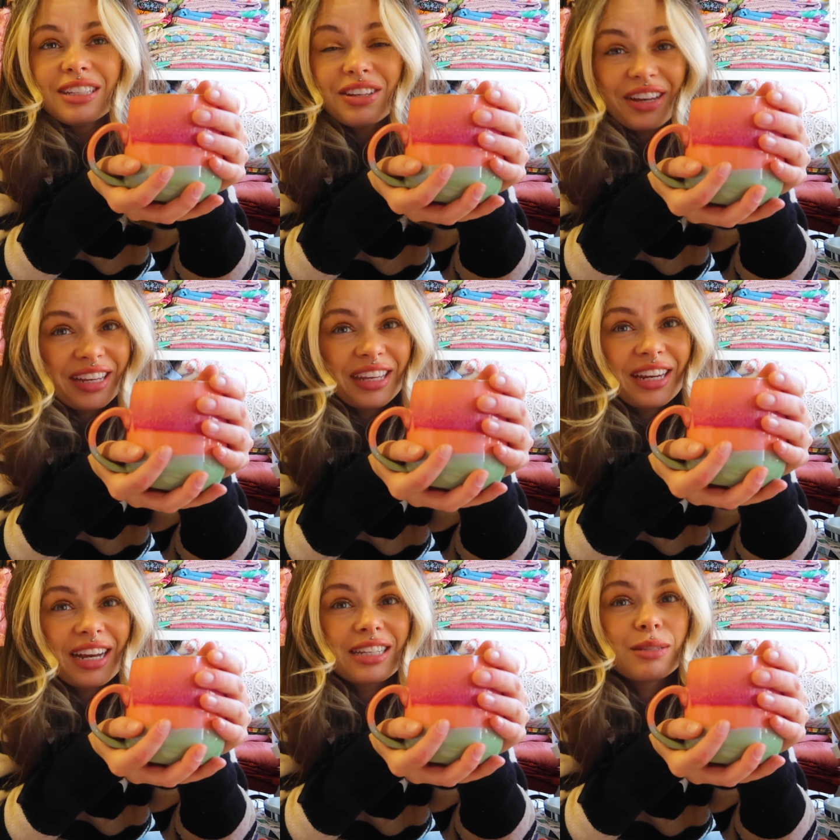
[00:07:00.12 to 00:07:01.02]
So yeah, it
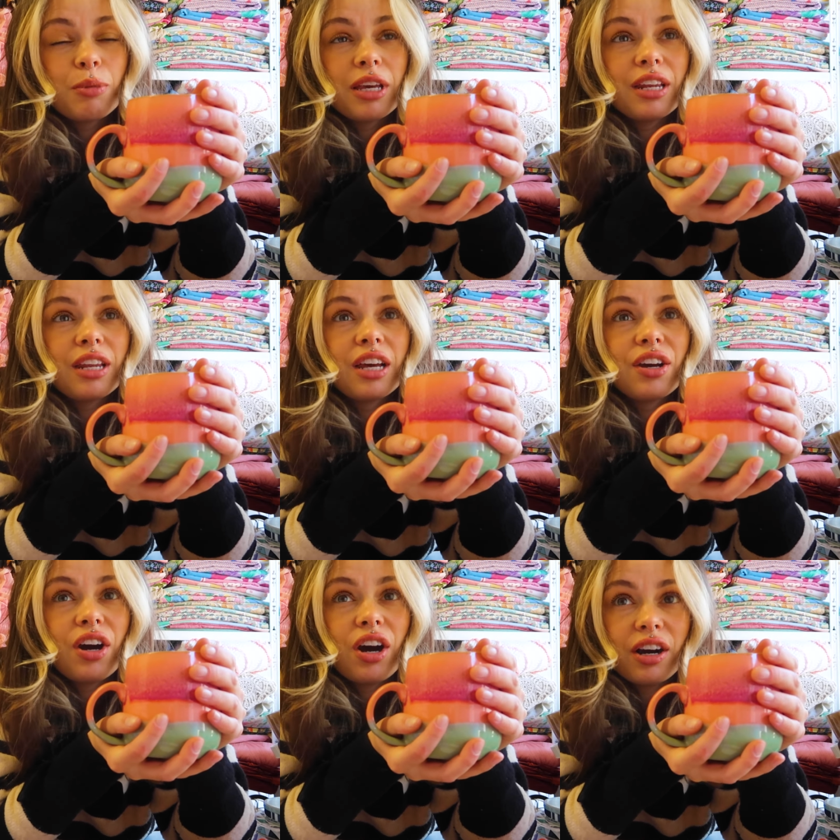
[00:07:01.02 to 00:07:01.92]
has been
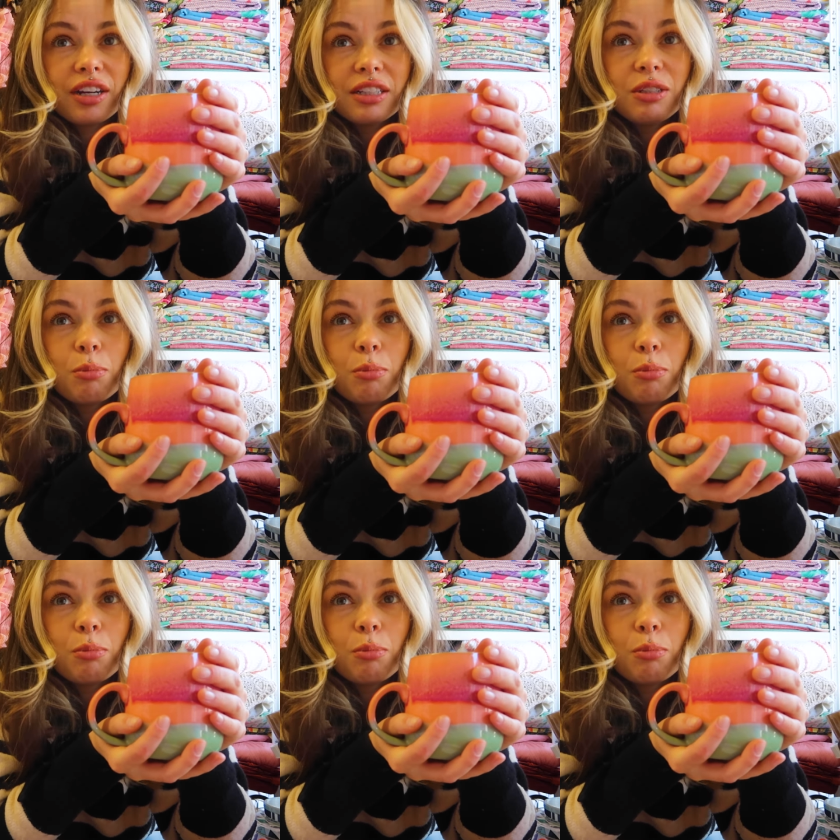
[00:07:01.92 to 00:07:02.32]
hard,